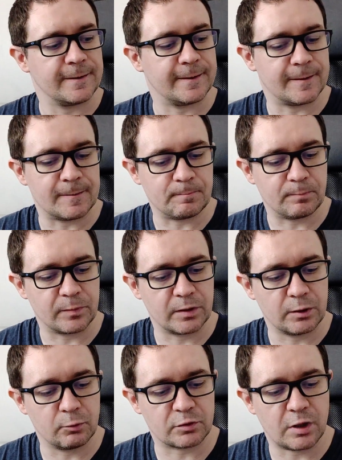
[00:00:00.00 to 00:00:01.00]
um,
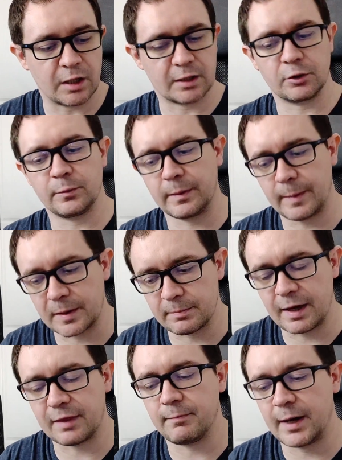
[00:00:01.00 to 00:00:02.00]
you'll talk a little bit about the
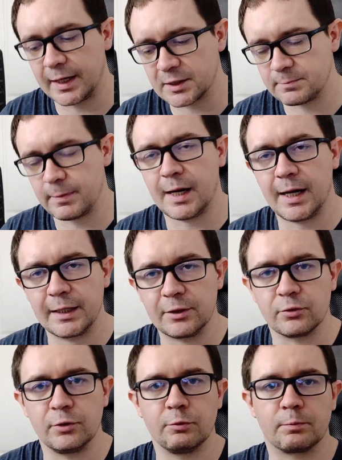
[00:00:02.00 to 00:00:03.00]
mathematics behind
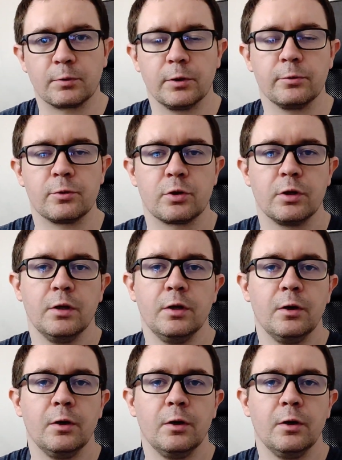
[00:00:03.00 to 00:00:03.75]
your new approach,